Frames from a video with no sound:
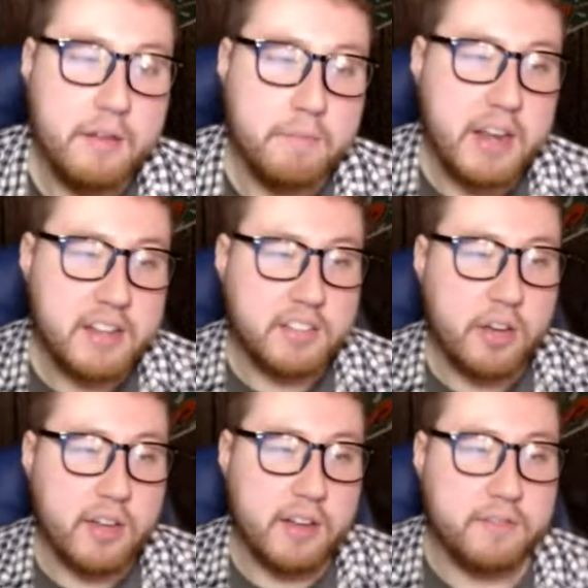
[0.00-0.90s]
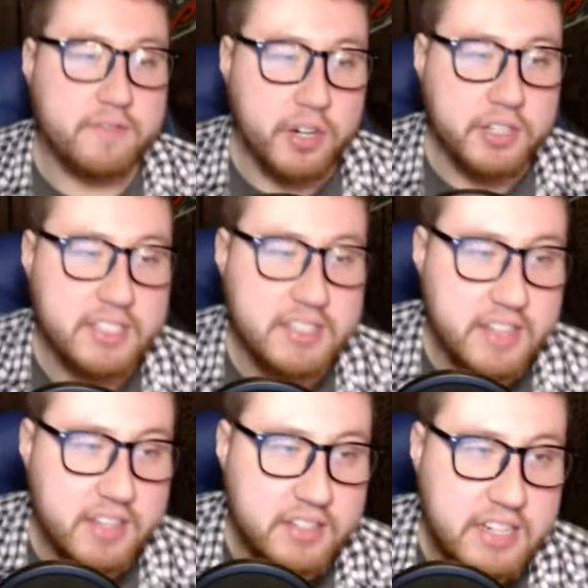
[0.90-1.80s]
Minnesota versus
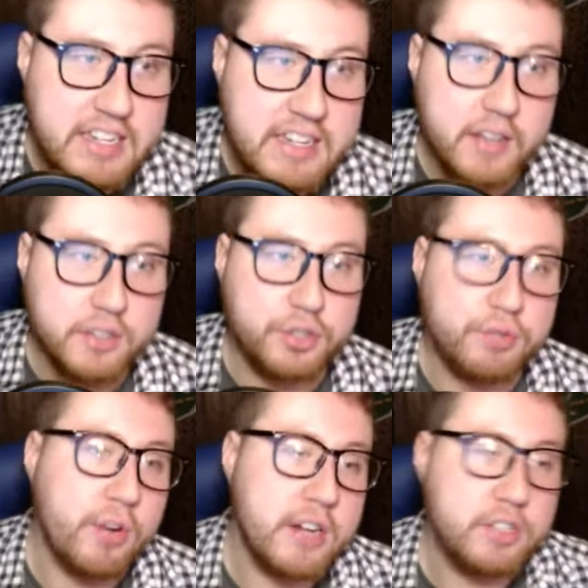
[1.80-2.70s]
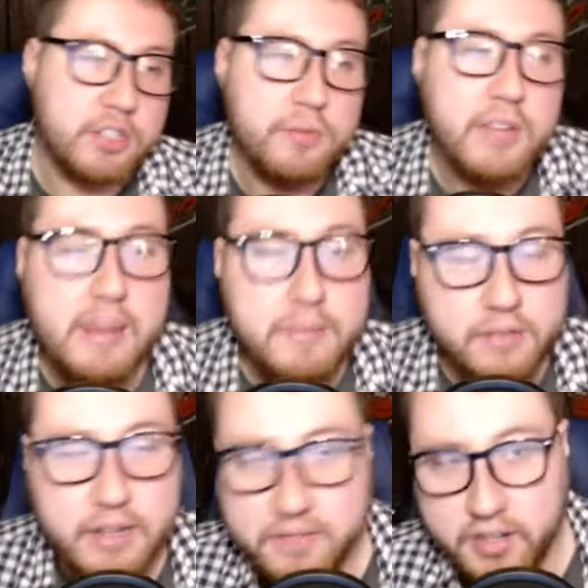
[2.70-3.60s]
Detroit. 2 games
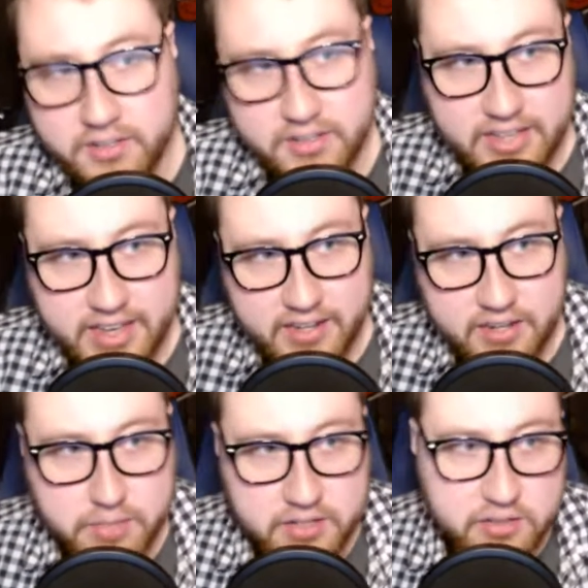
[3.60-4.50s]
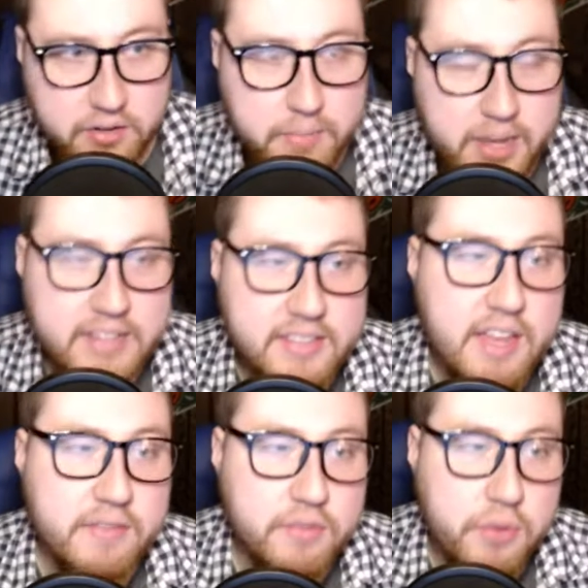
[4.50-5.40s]
left on the docket. Minnesota
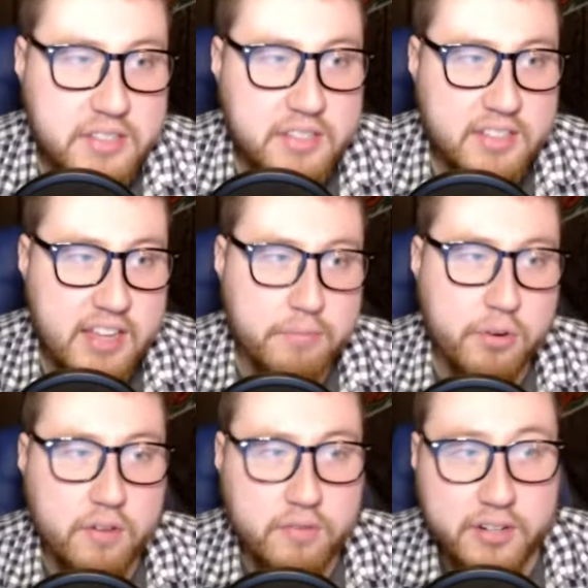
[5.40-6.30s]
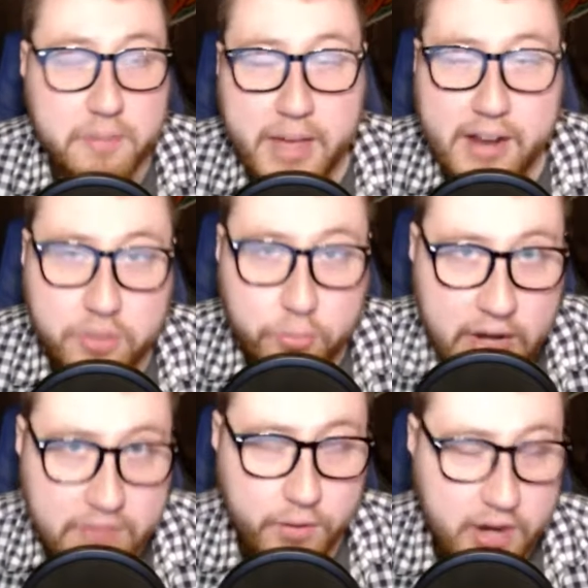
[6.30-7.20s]
-7, 46.5 point over under. Battle of the
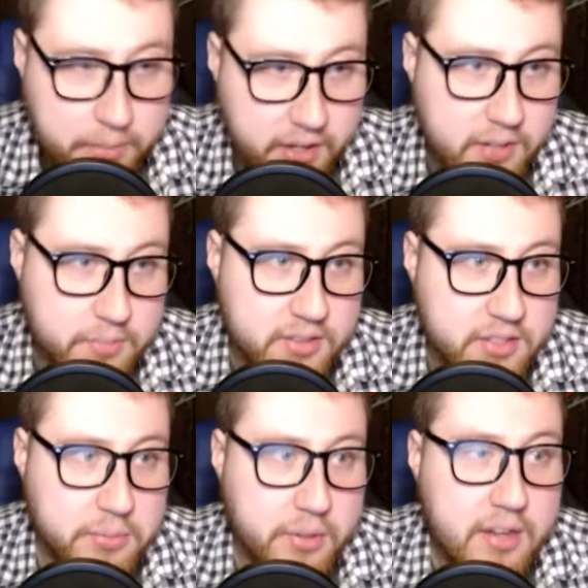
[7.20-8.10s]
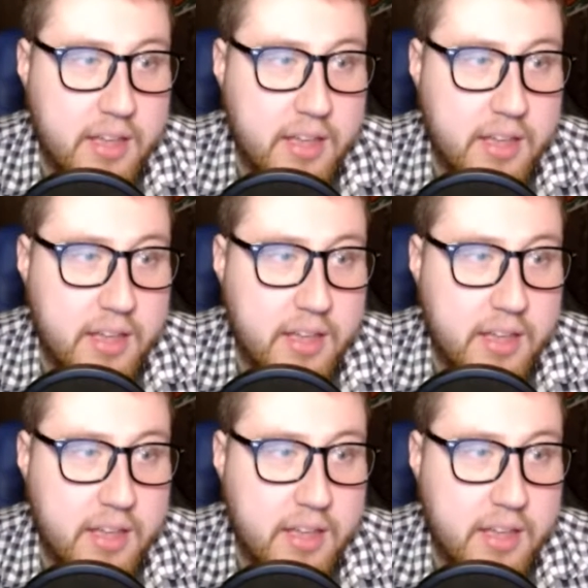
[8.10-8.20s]
waiver wire pickups in this one.